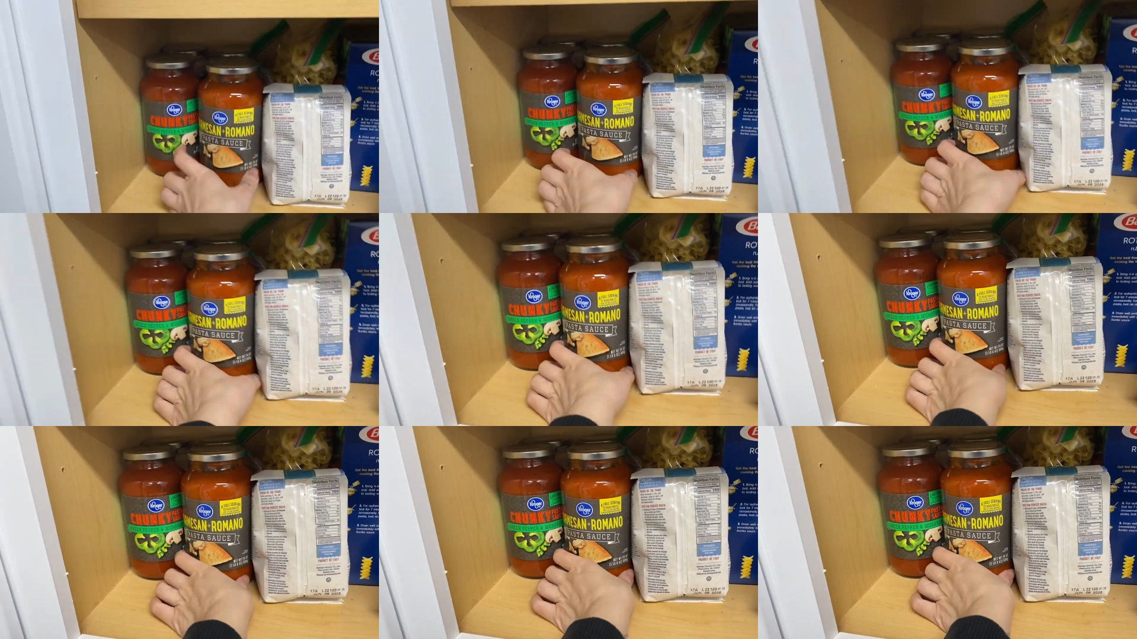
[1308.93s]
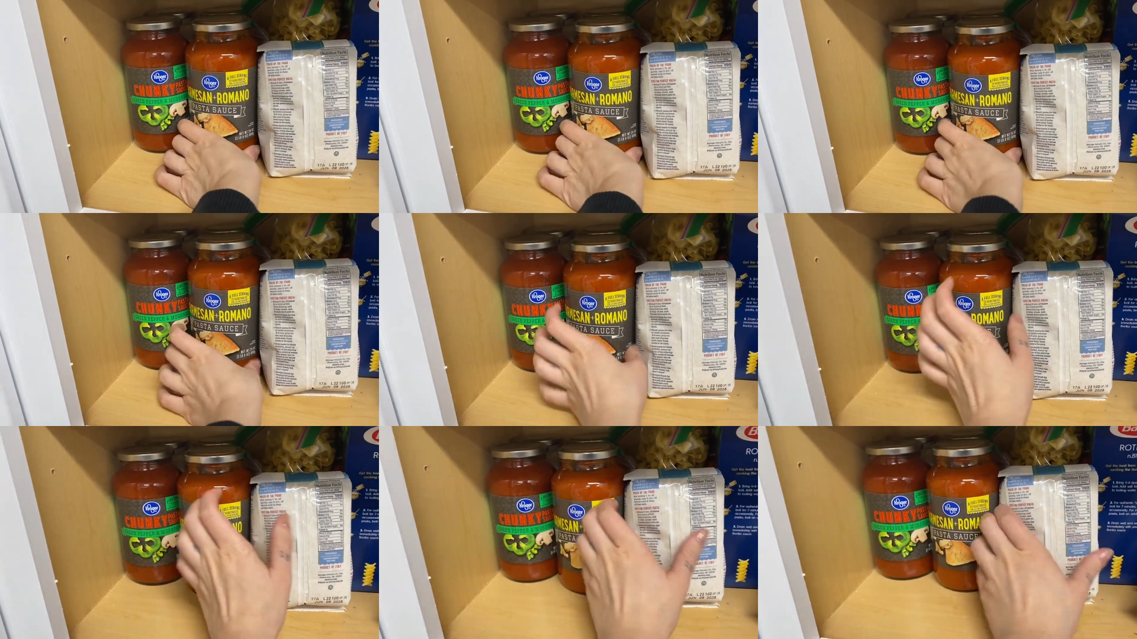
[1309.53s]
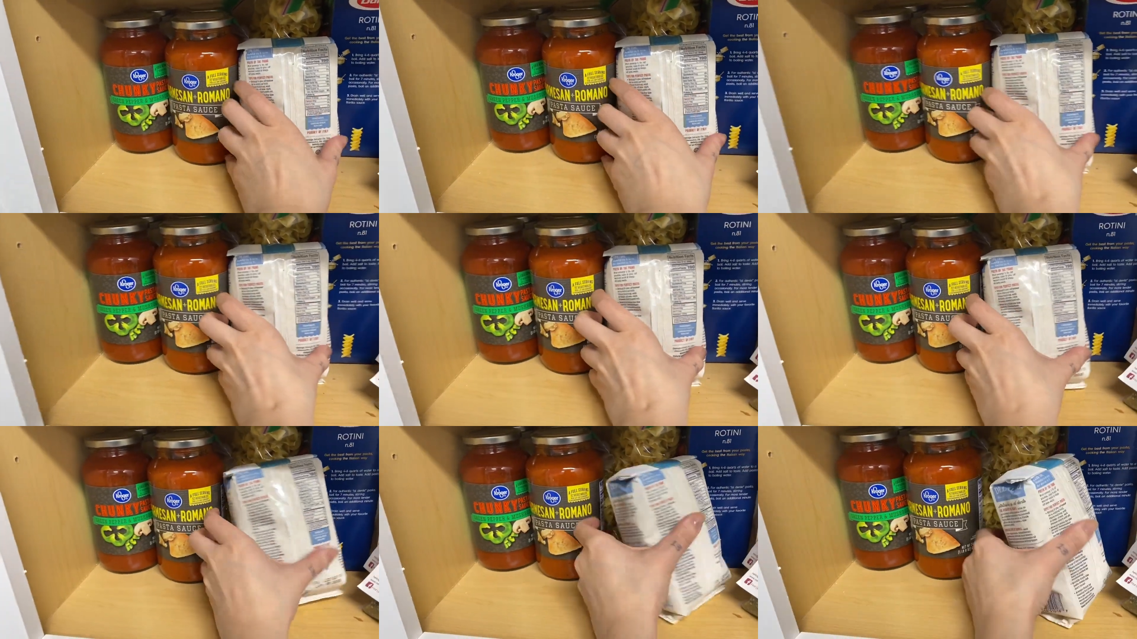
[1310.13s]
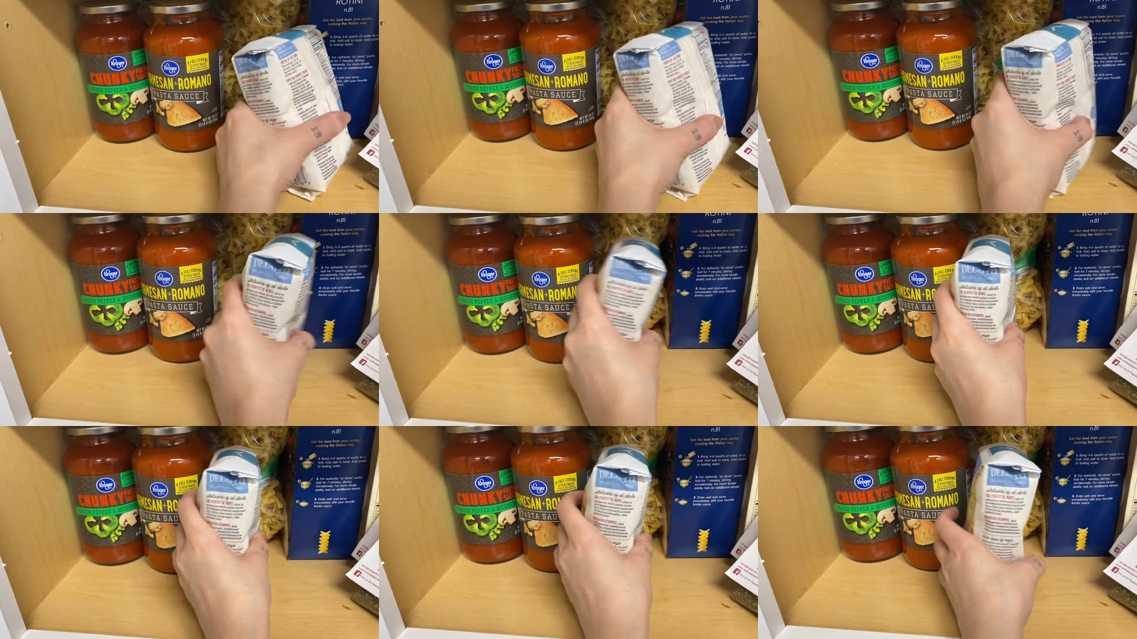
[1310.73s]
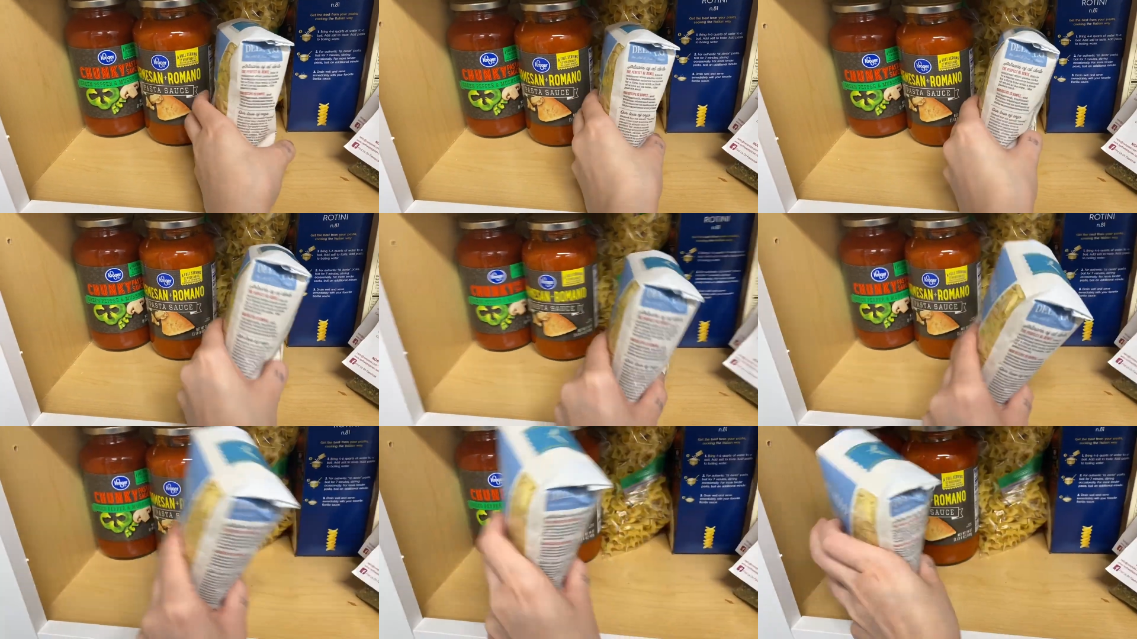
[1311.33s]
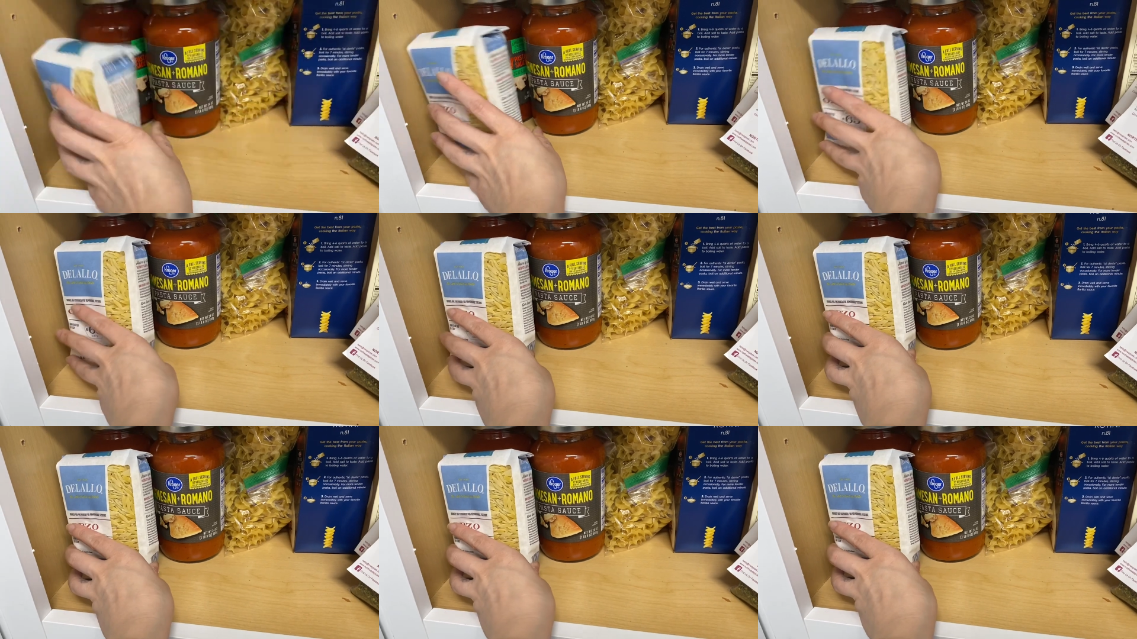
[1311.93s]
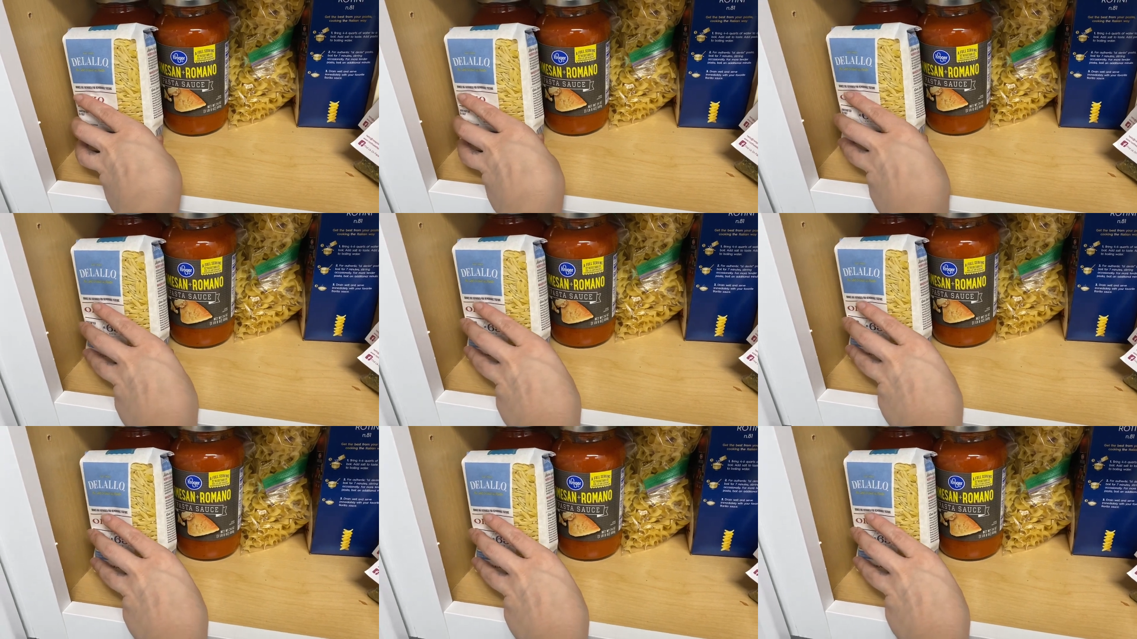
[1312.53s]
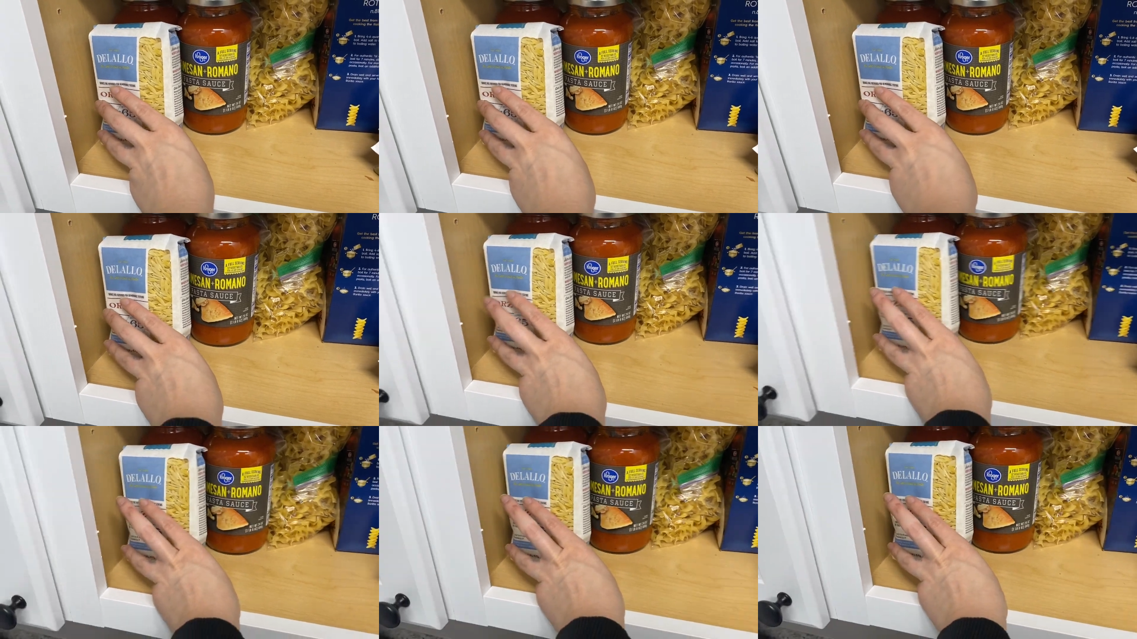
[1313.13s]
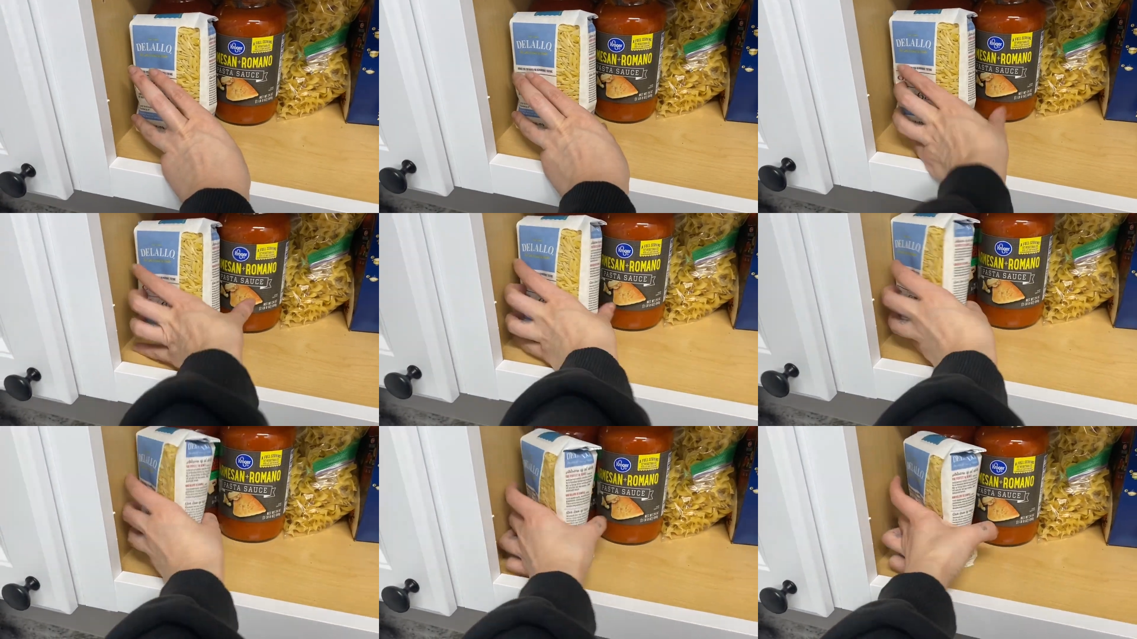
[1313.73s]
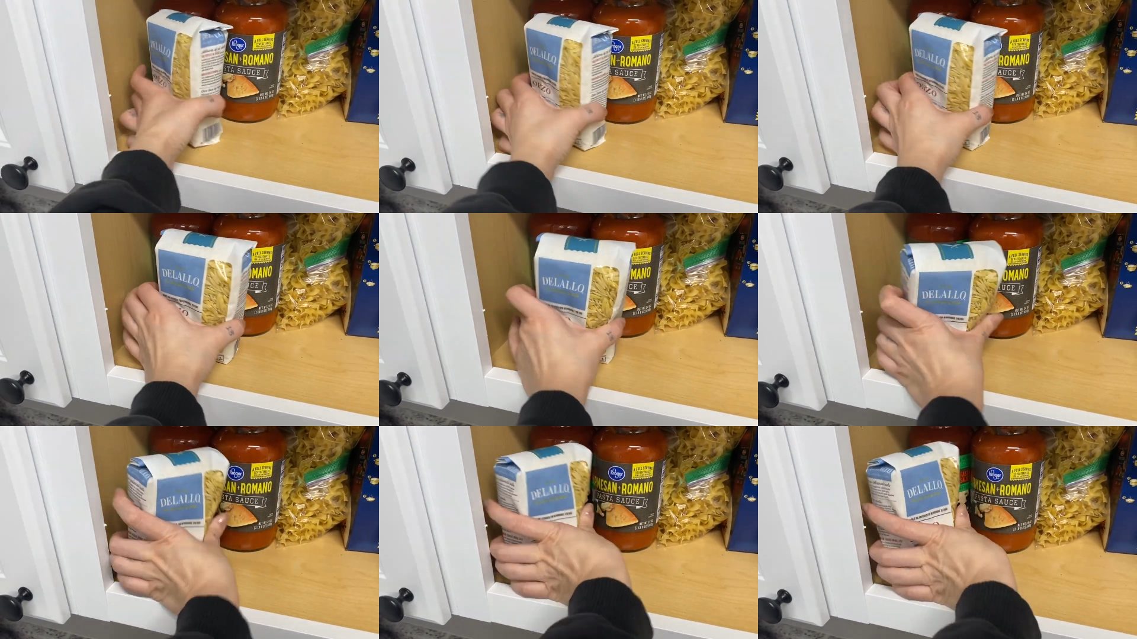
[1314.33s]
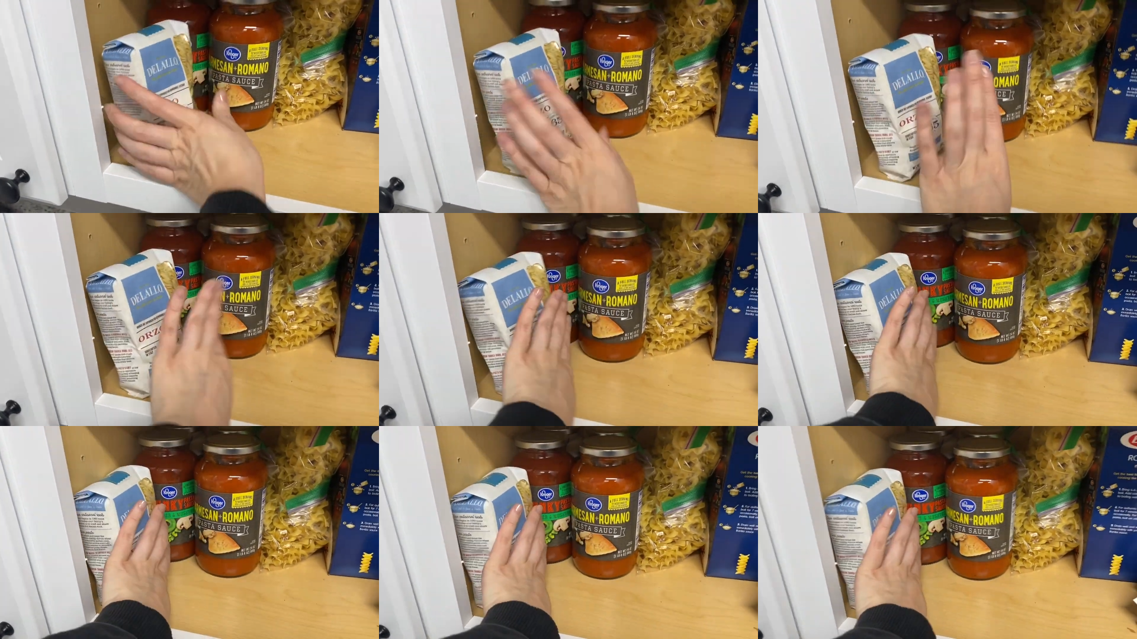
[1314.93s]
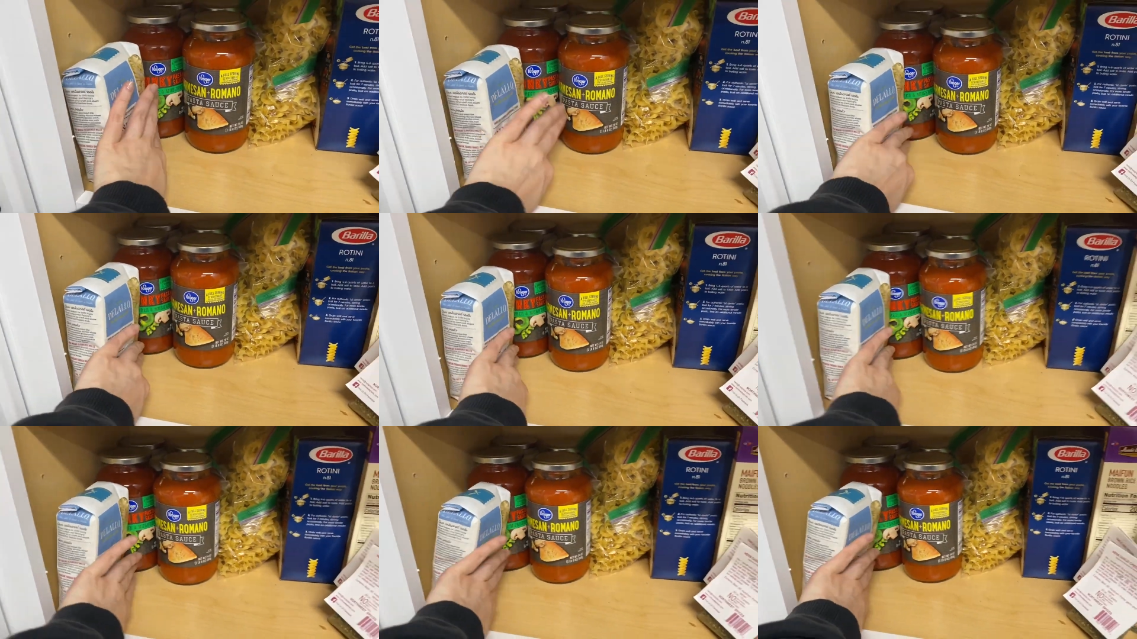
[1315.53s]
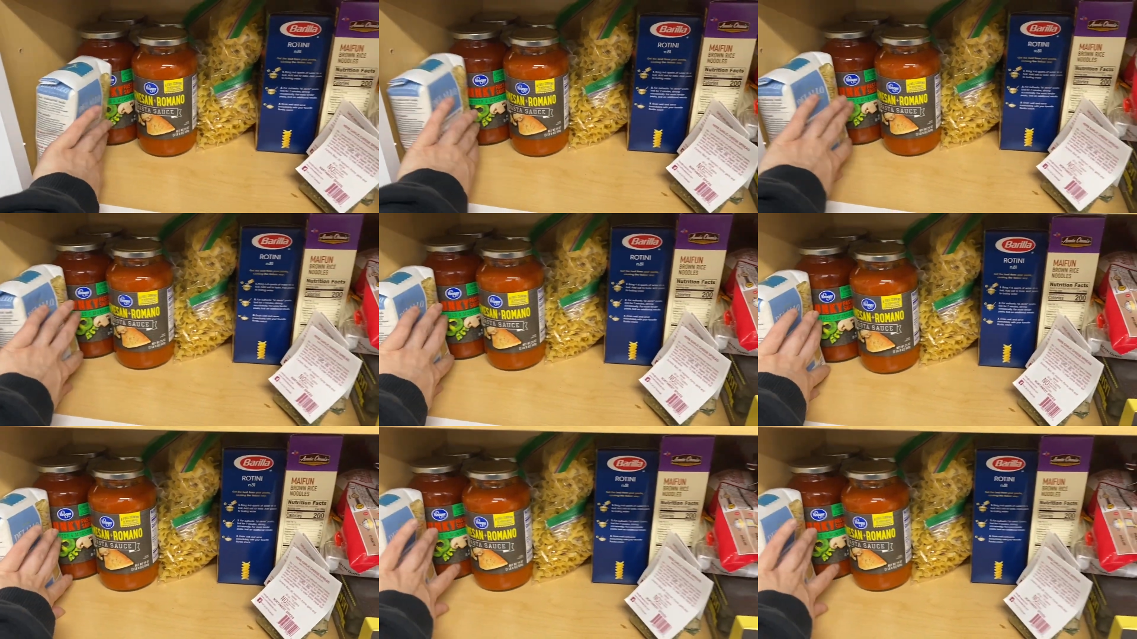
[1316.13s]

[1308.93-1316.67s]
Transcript: (no speaker visible)